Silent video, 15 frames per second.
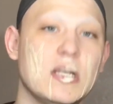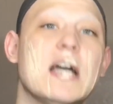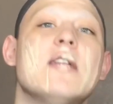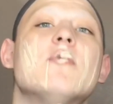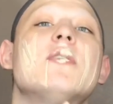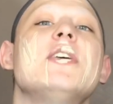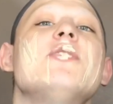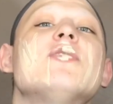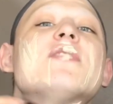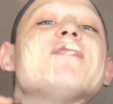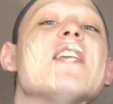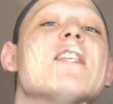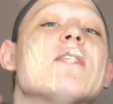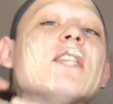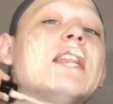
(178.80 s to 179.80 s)
And you want to use a
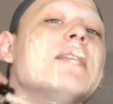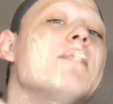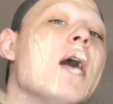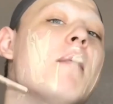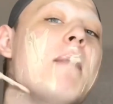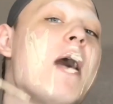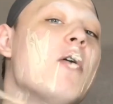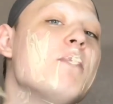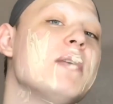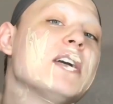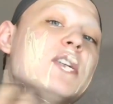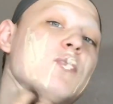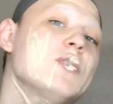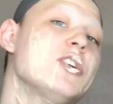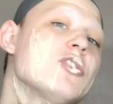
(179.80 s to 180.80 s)
fair amount,
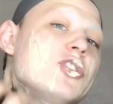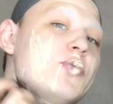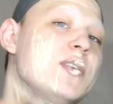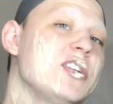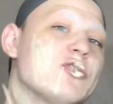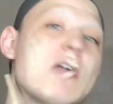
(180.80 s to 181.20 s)
because when you're doing